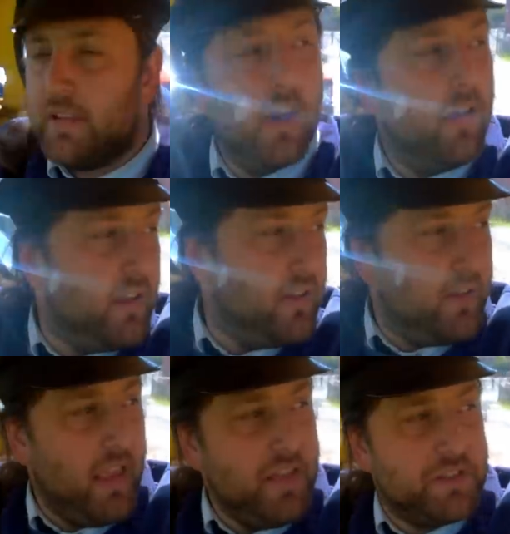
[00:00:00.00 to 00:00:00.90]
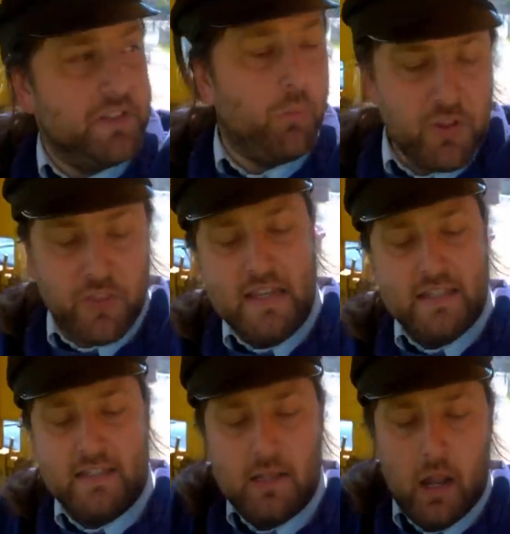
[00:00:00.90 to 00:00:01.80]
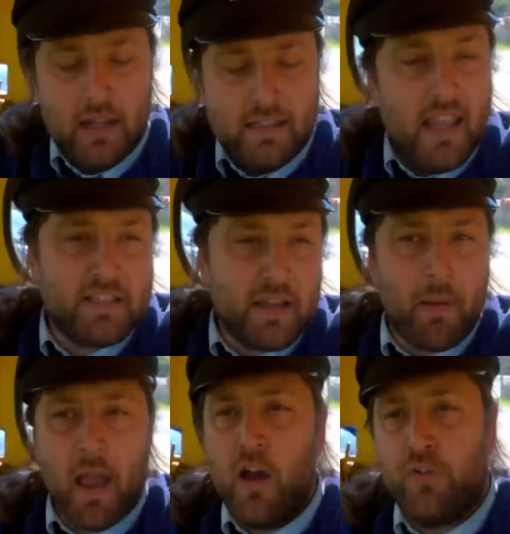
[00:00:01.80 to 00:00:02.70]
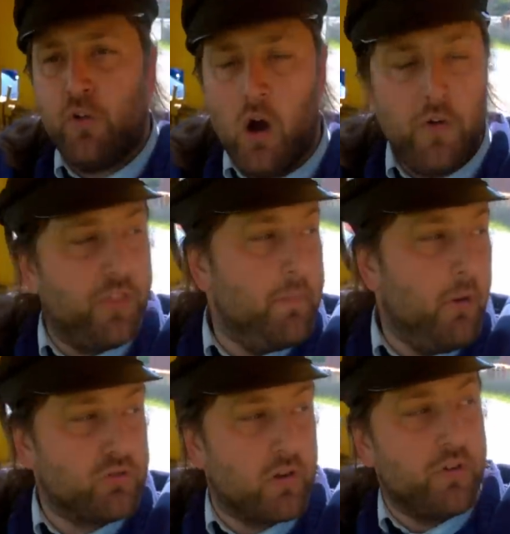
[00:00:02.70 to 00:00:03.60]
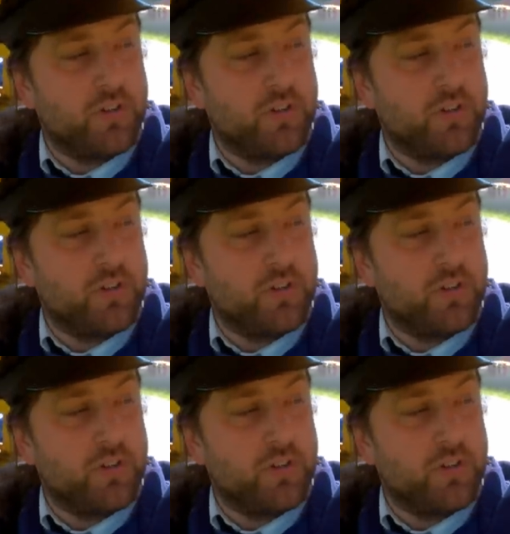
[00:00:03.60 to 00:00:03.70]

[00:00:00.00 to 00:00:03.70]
Now, it's one of the less powerful of the Motorrail